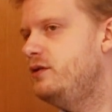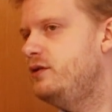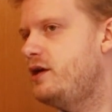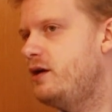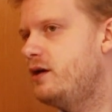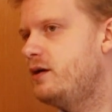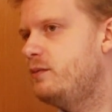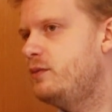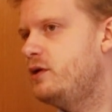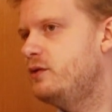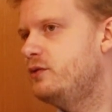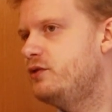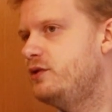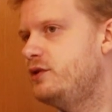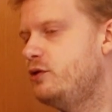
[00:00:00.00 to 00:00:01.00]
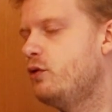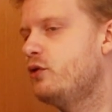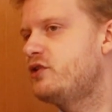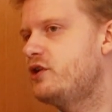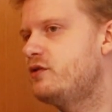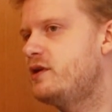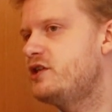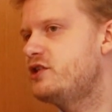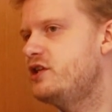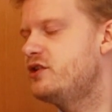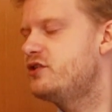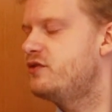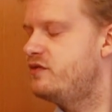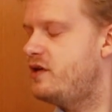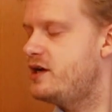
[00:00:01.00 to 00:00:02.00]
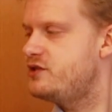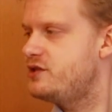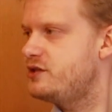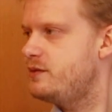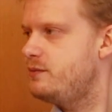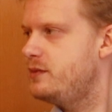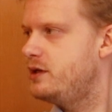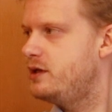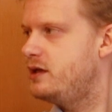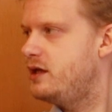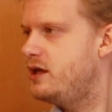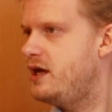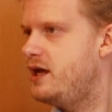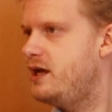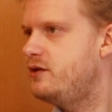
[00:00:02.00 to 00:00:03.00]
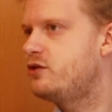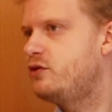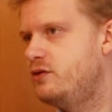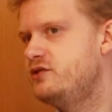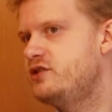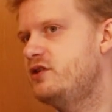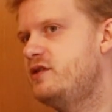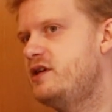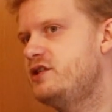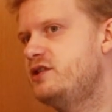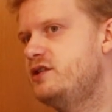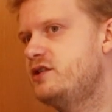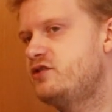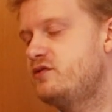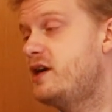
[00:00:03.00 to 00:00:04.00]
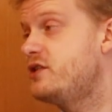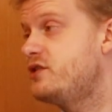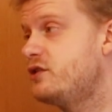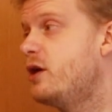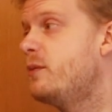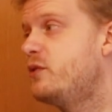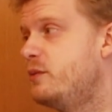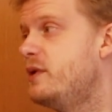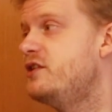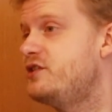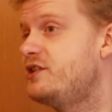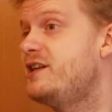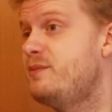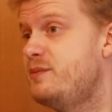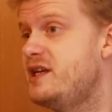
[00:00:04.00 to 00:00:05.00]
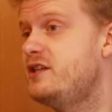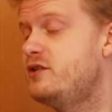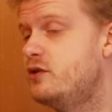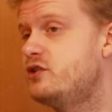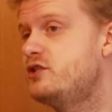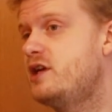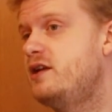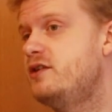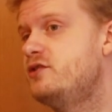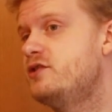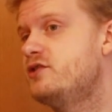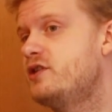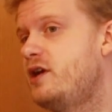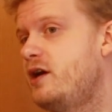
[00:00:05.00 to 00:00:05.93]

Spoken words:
they are both the older generation that's advising them, and the current generation that's rising up to basically meet those challenges.